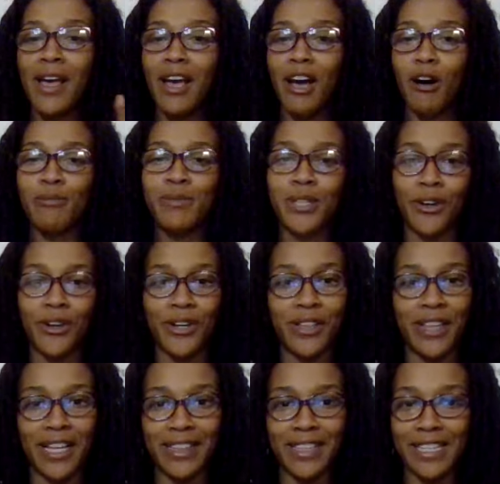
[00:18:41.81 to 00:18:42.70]
Help
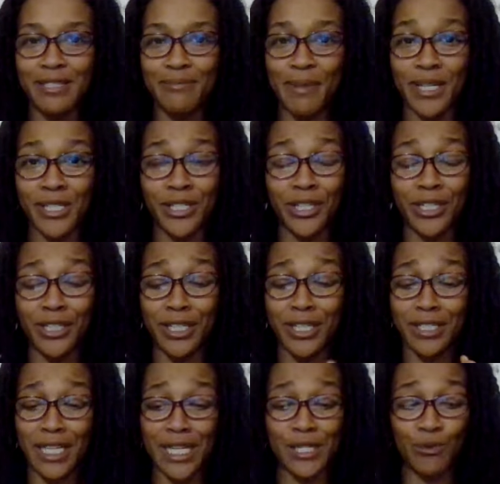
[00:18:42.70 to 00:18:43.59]
circulate these
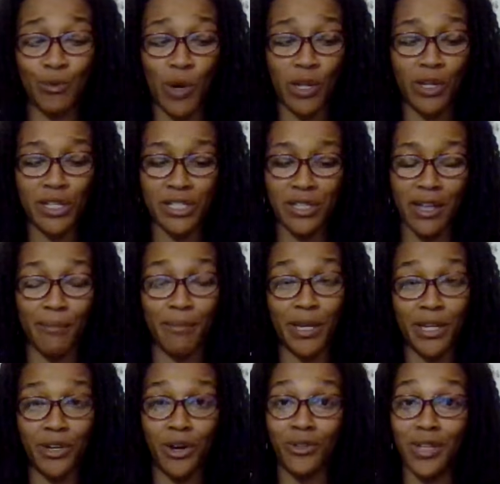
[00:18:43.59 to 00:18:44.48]
messages as well as let me
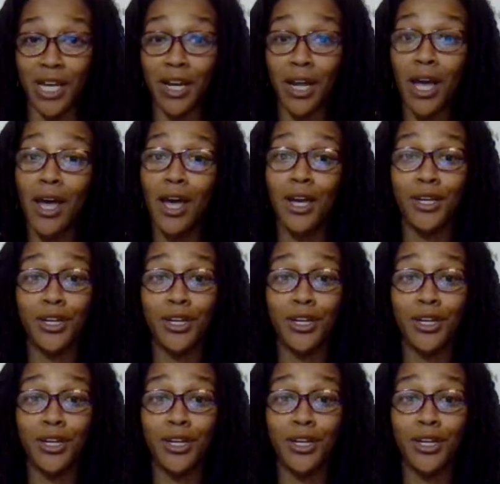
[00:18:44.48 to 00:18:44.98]
know that